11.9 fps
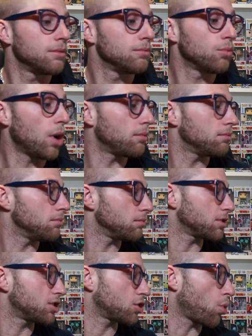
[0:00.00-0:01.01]
What?
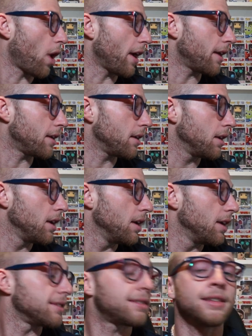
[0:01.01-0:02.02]
Quiet!
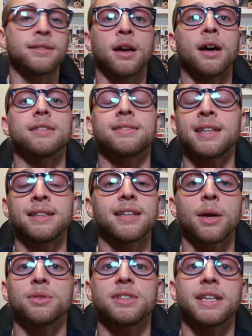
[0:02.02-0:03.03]
Since
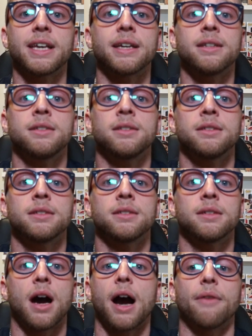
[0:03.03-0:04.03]
I was a kid,
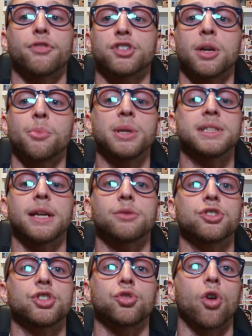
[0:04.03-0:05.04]
for some reason I
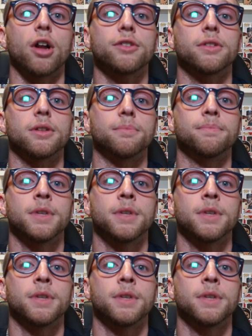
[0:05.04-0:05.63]
was just drawn to them.